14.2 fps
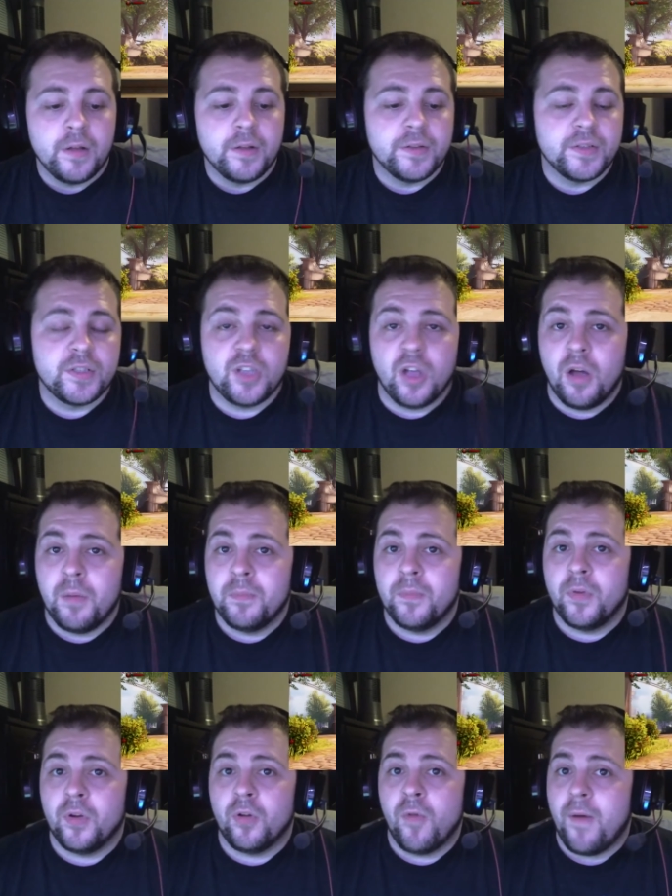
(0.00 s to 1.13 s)
some
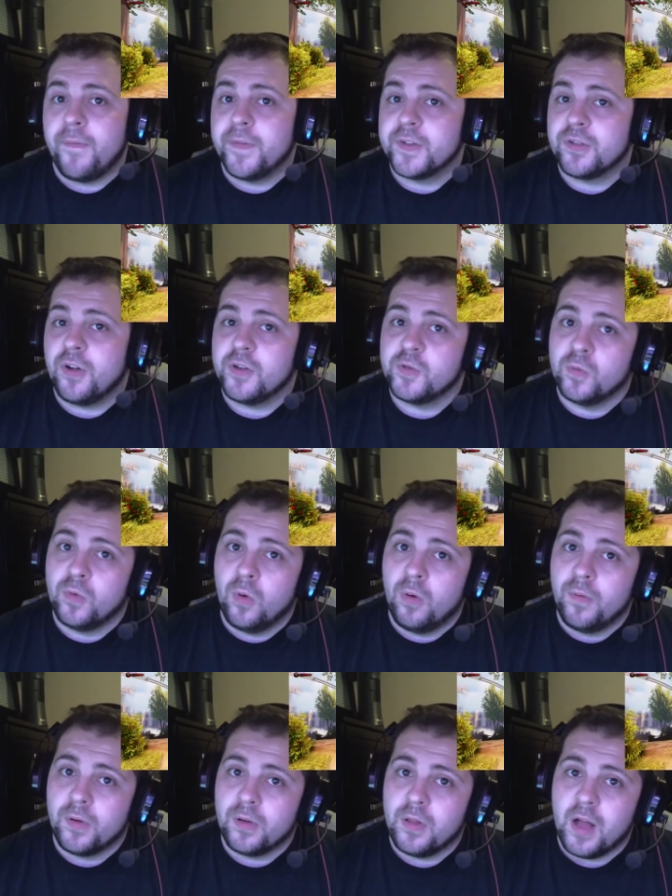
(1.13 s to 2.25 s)
graphics cards will
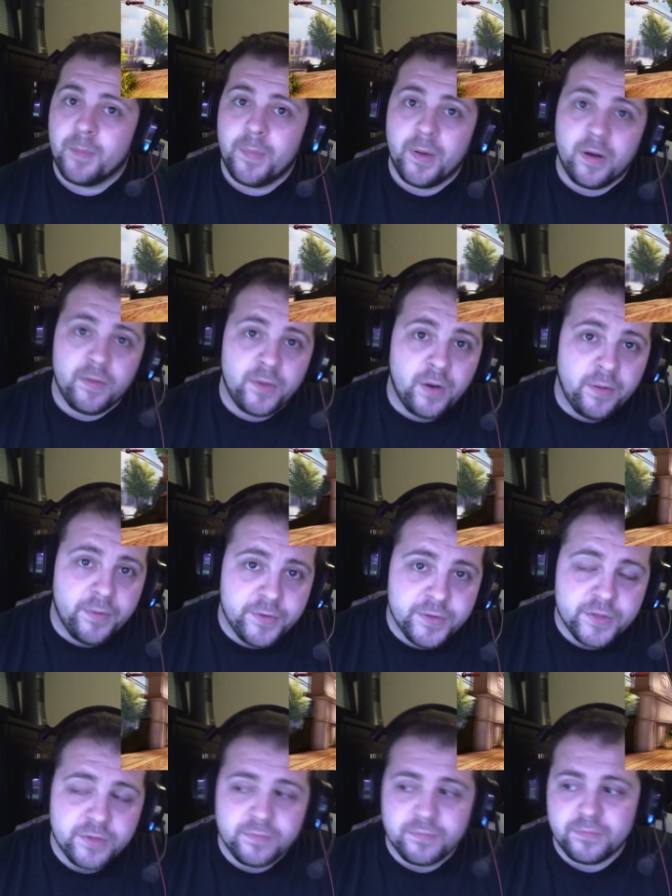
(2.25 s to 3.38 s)
overclock better than
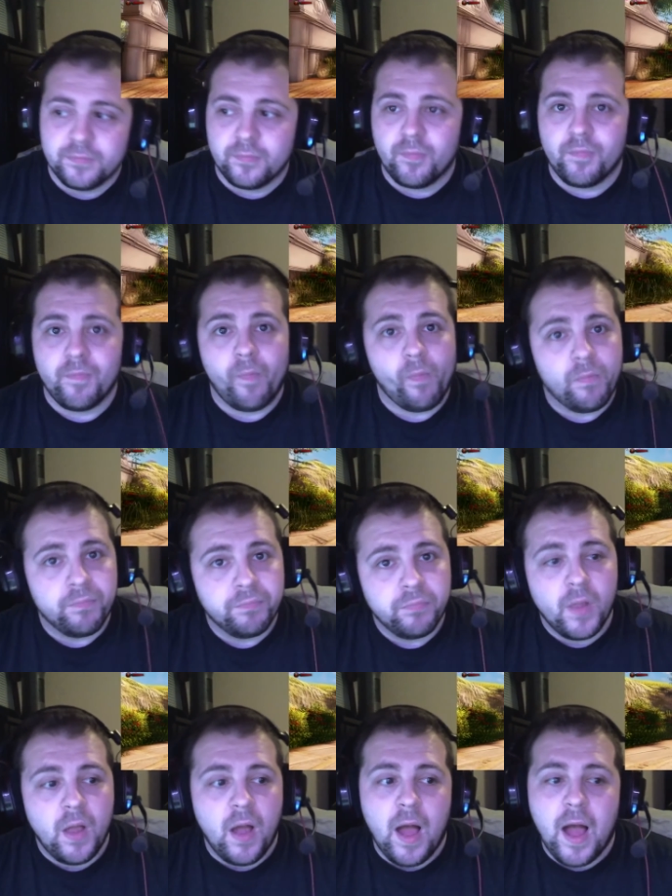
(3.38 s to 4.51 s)
others.
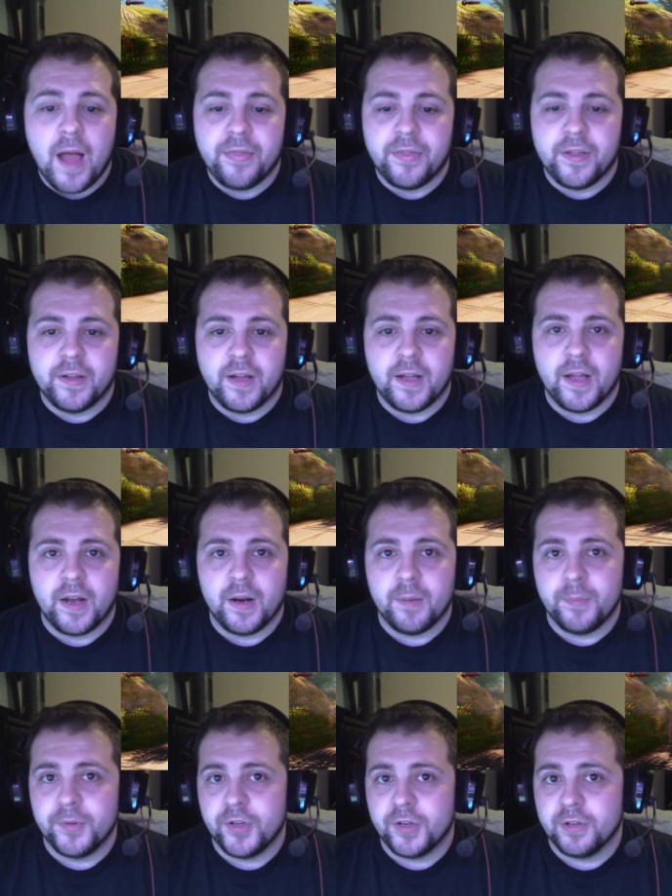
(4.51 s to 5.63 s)
I think I got a
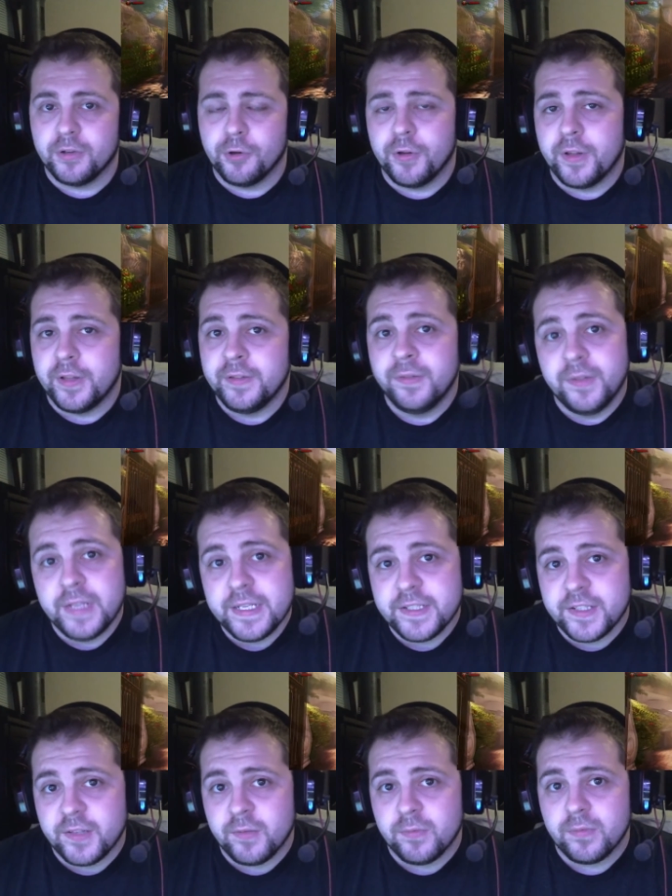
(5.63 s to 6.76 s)
particularly
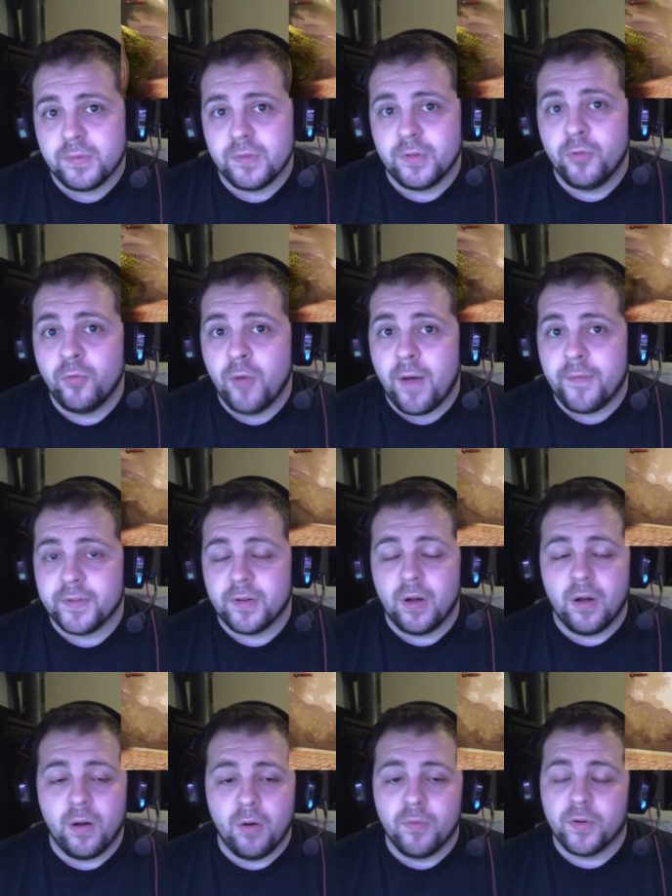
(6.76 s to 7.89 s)
decent graphic uh,
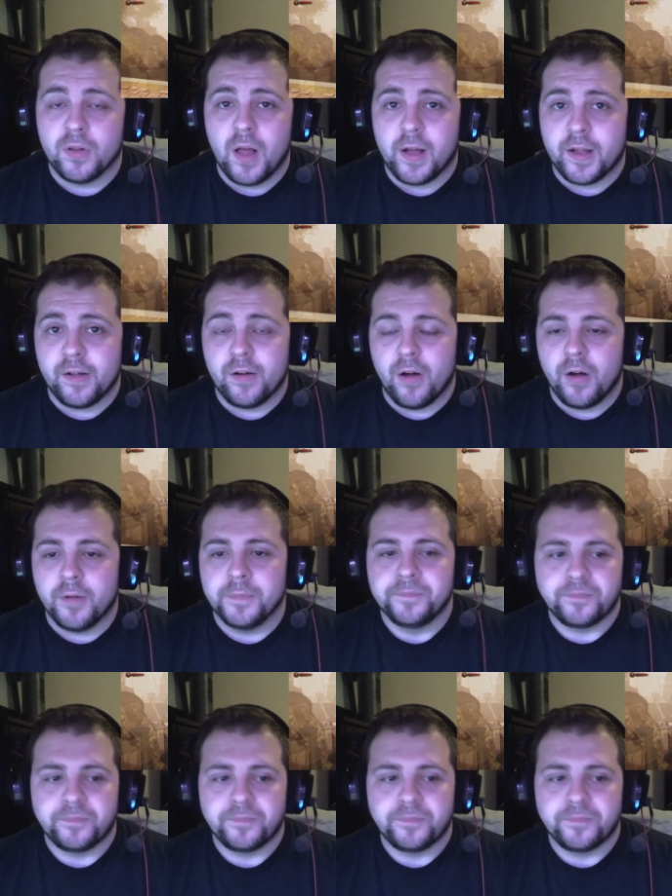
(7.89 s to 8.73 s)
overclocking card.